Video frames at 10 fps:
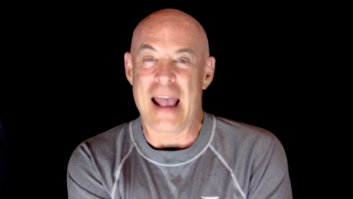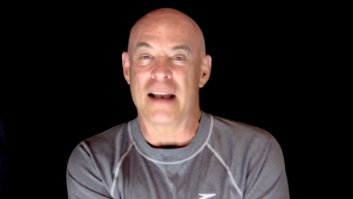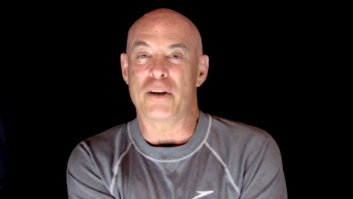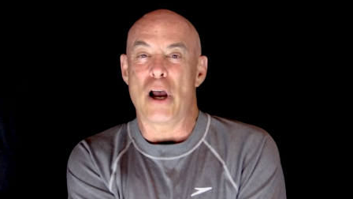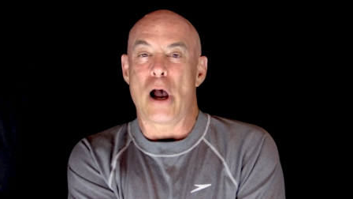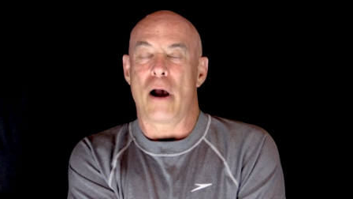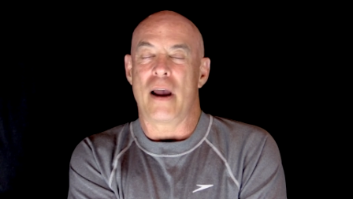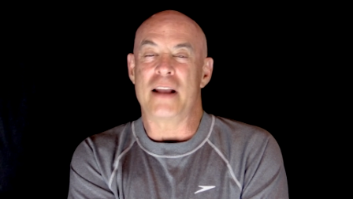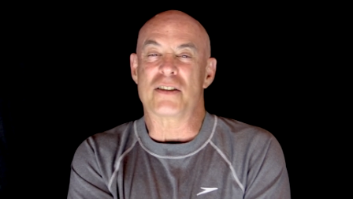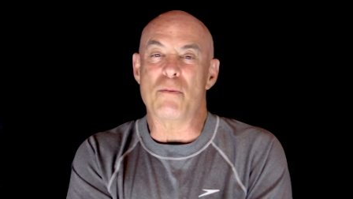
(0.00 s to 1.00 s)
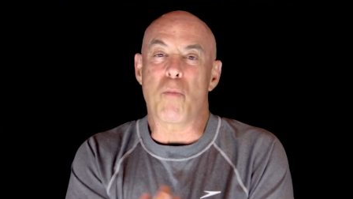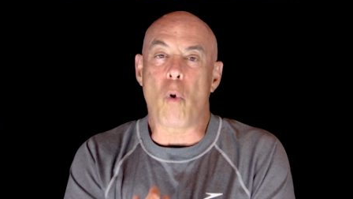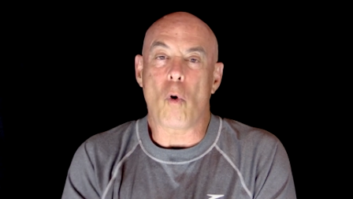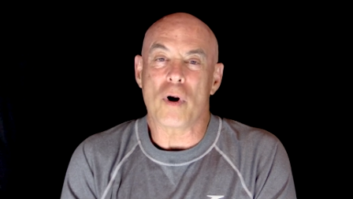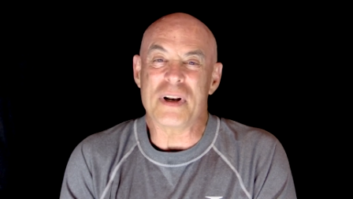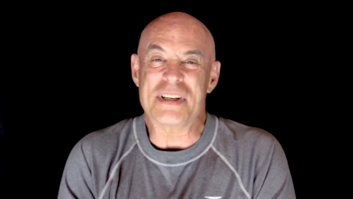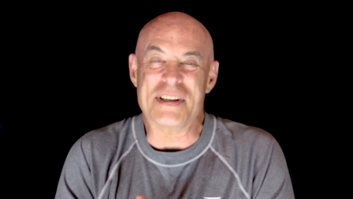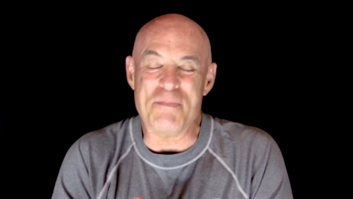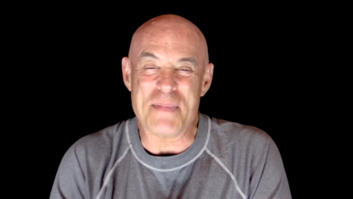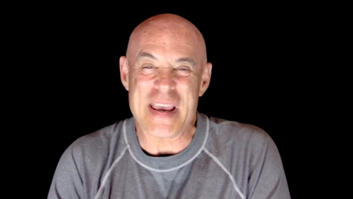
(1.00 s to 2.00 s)
And it's important
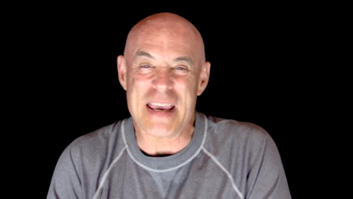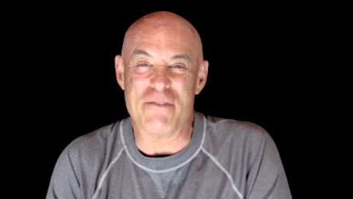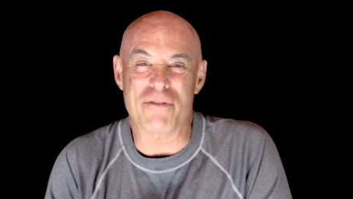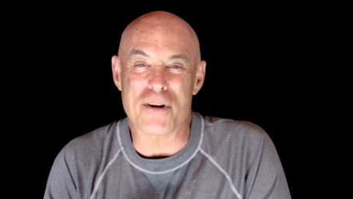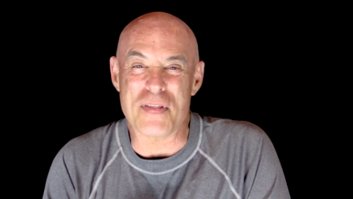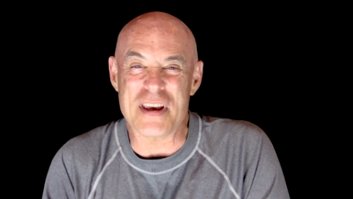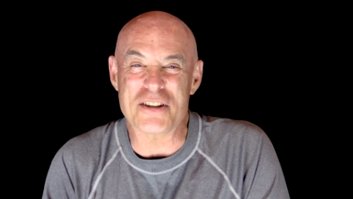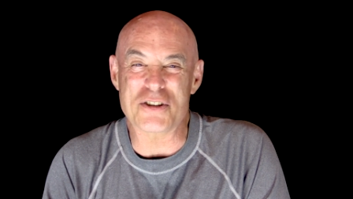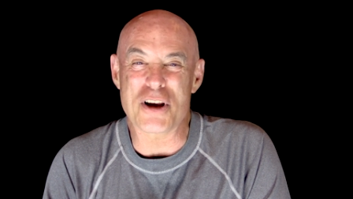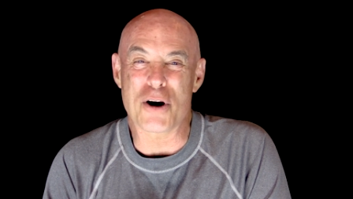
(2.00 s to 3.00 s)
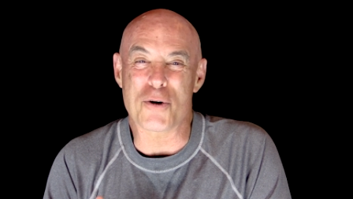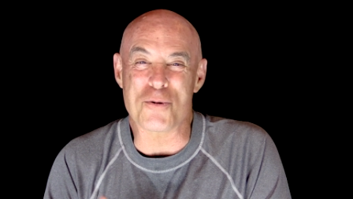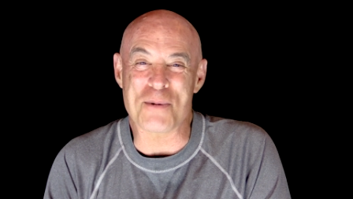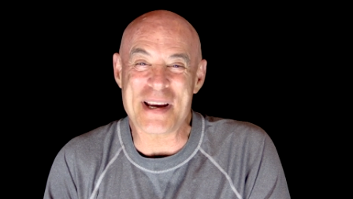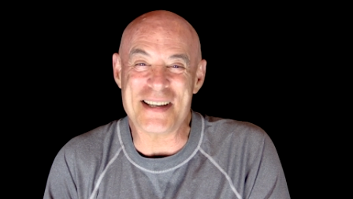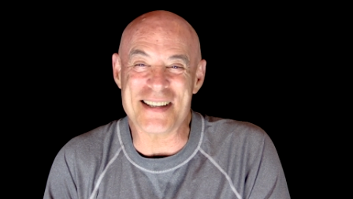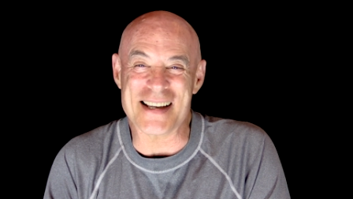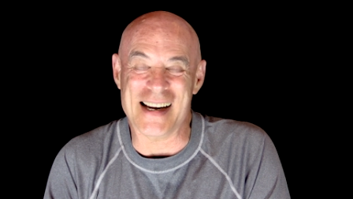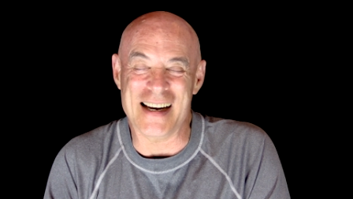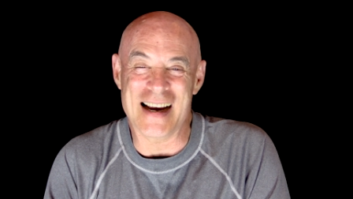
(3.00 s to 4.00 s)
to me for this
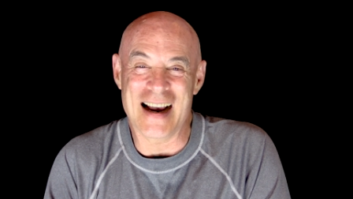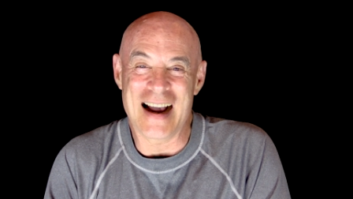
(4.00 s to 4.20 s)
reason.